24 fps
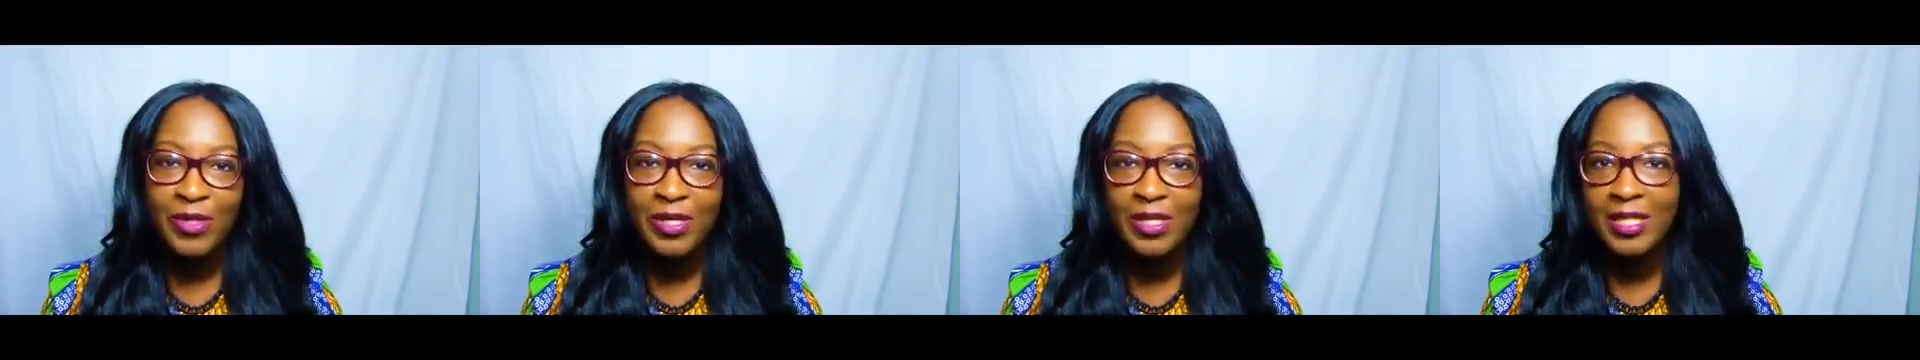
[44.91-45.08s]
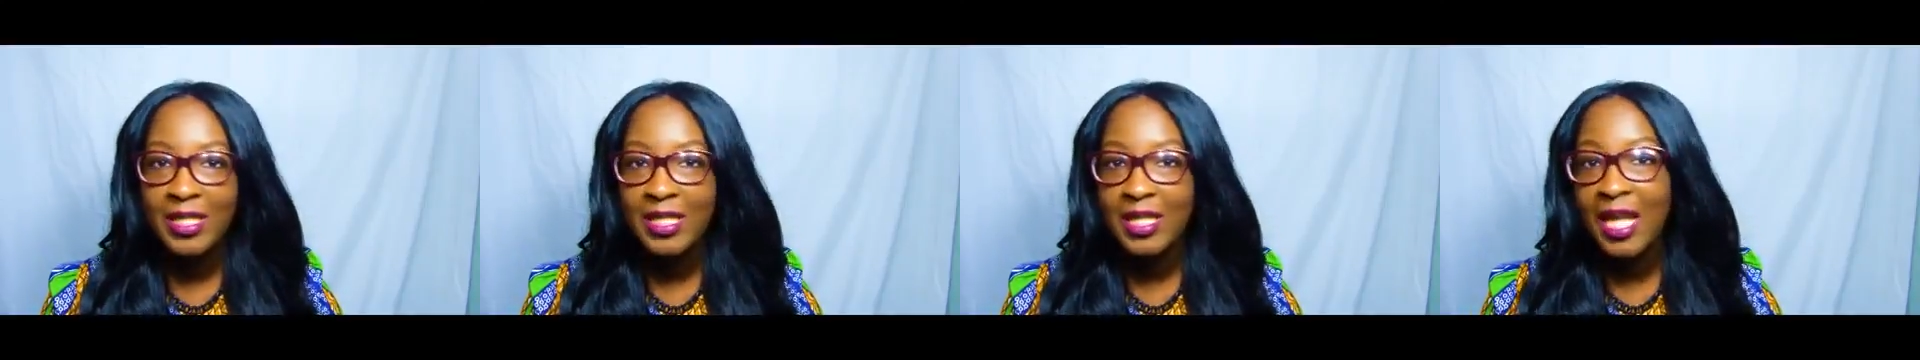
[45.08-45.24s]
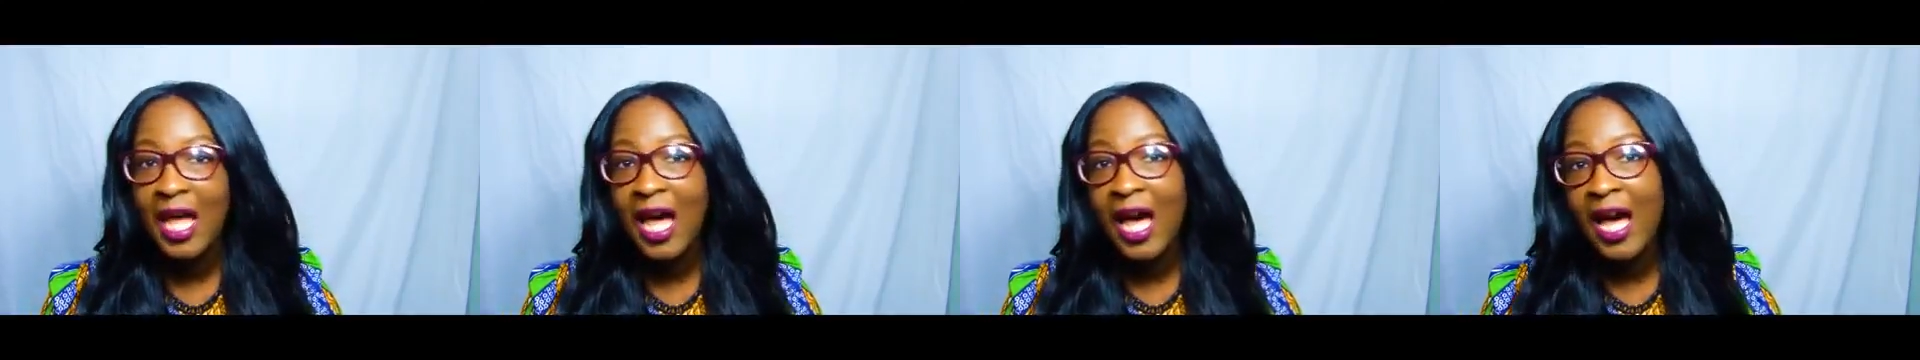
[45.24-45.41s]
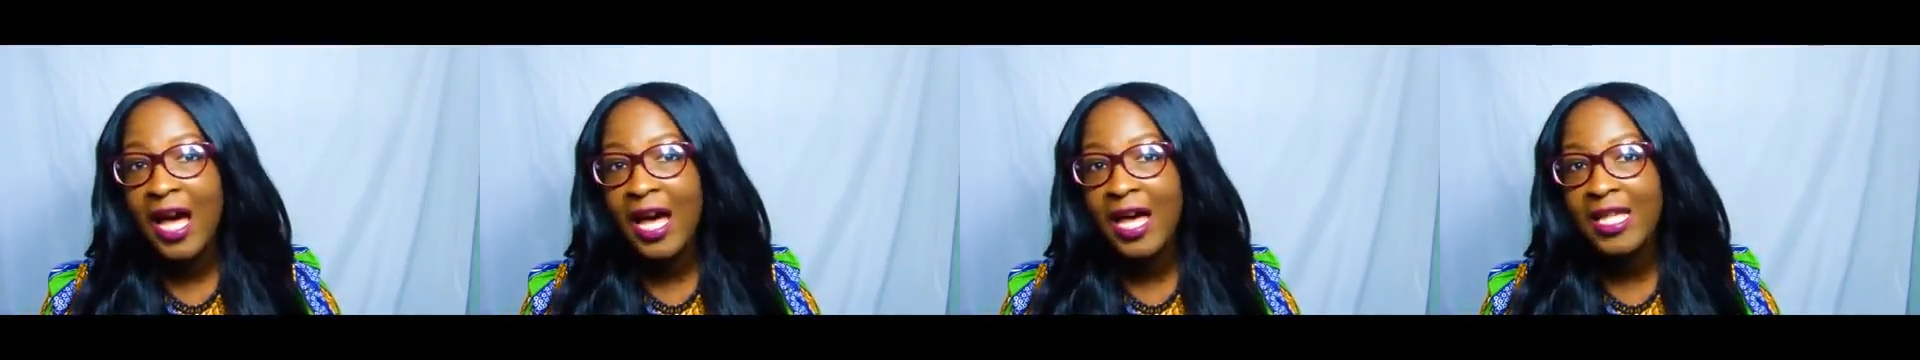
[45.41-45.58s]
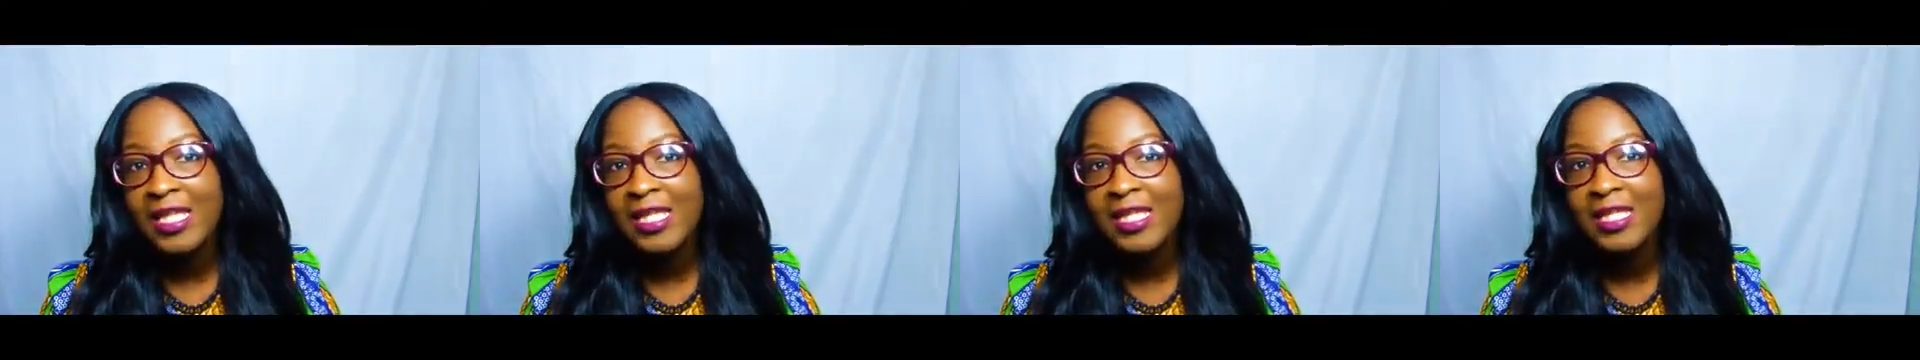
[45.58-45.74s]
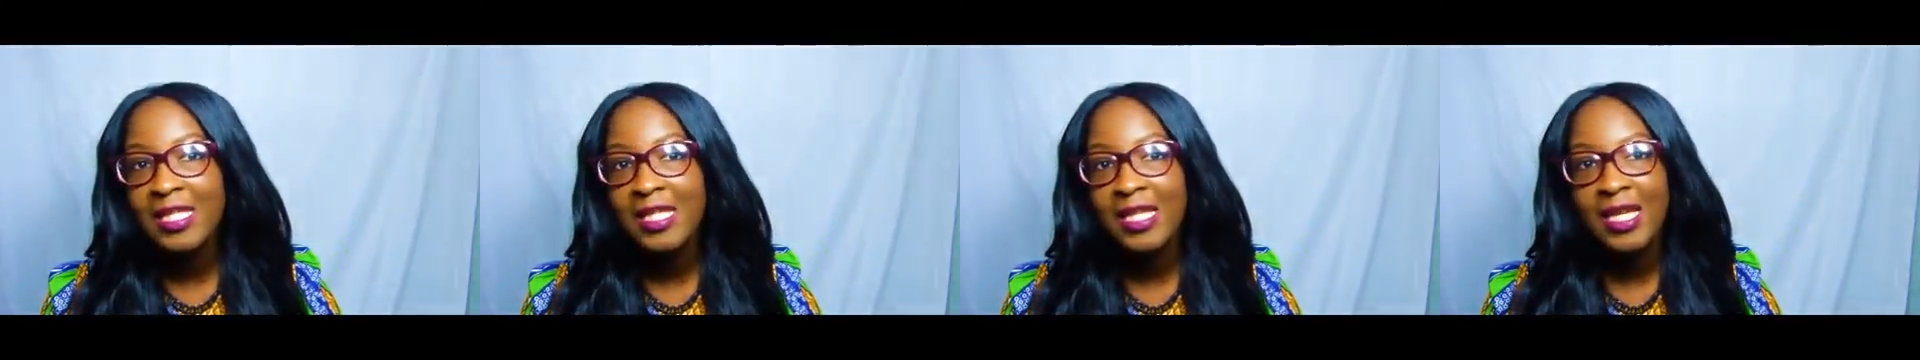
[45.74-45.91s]
a
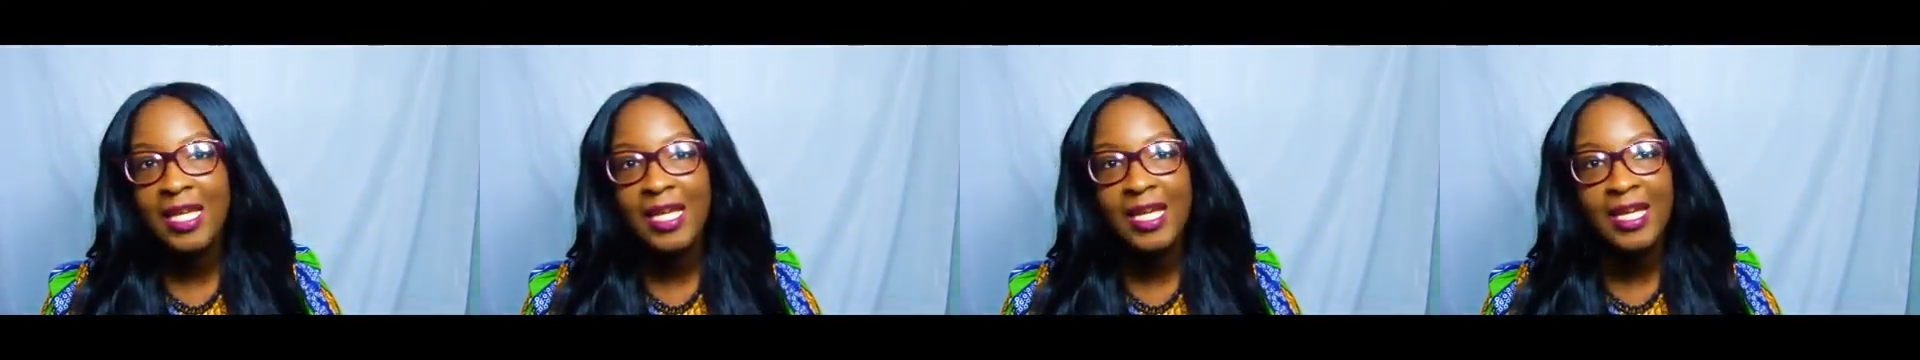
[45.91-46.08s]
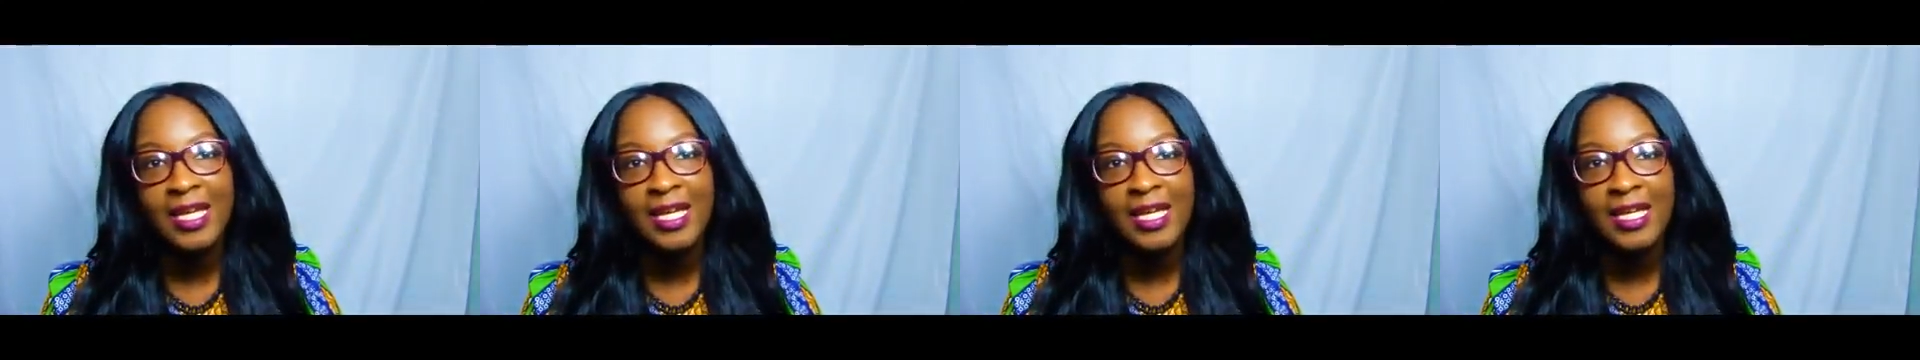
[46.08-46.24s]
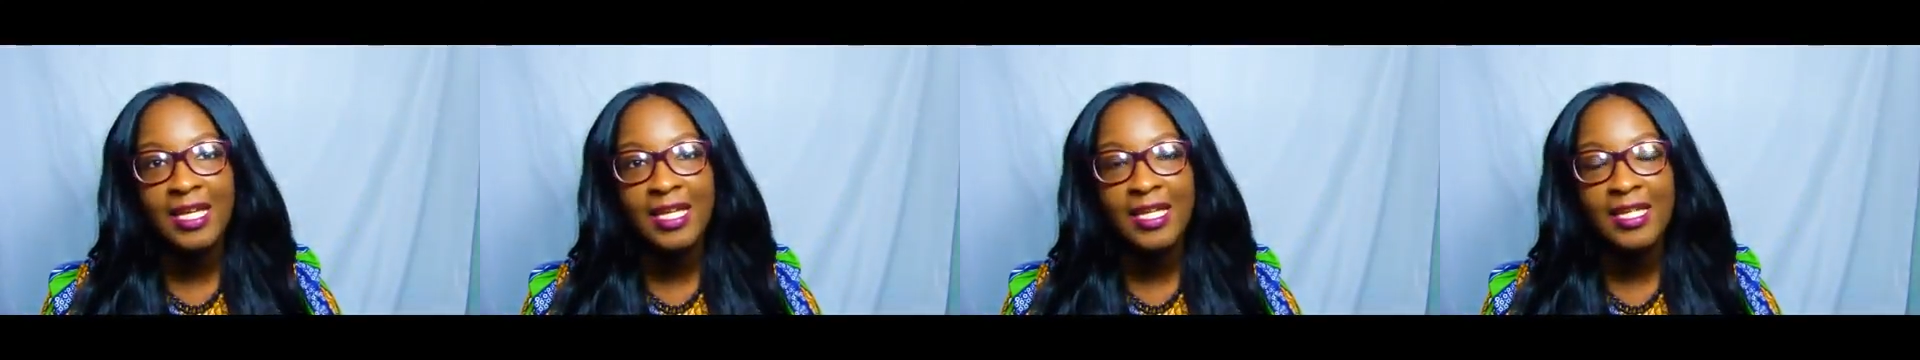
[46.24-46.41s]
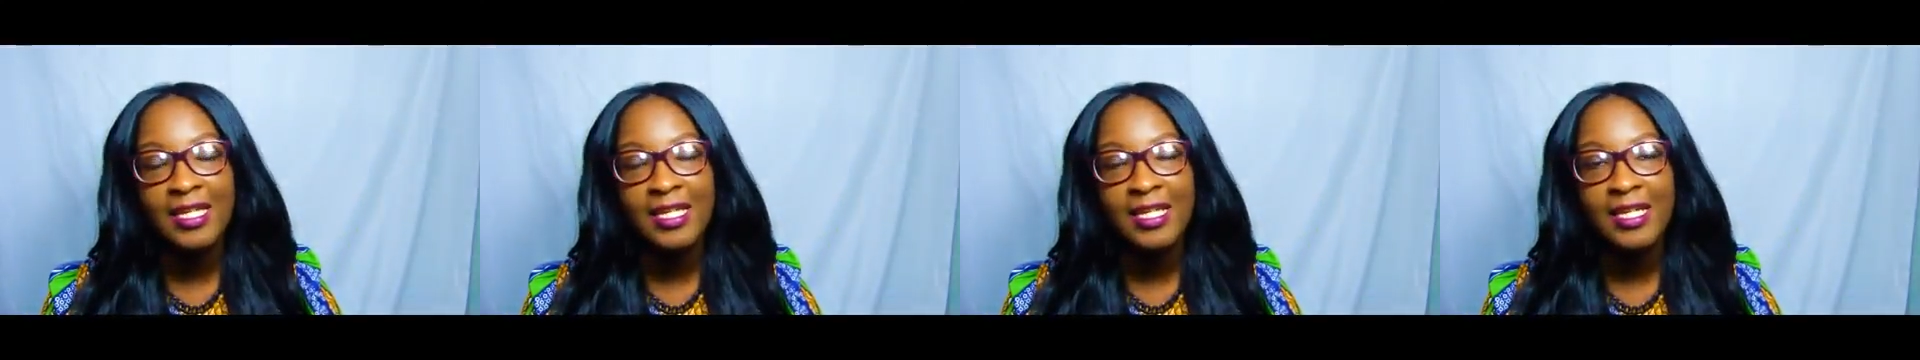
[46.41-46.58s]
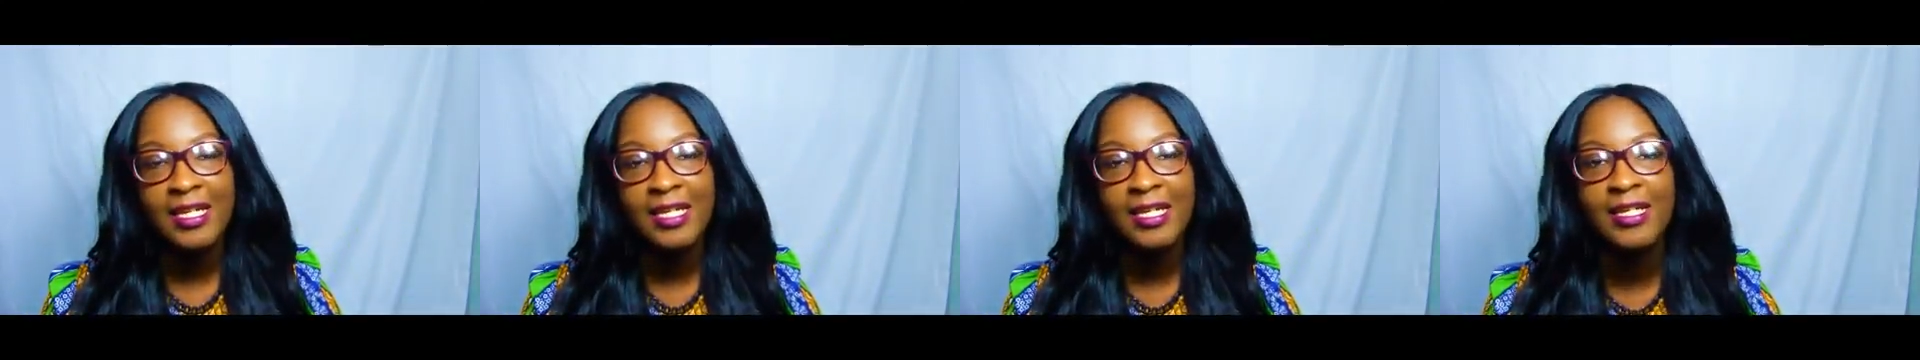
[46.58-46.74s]
lot, and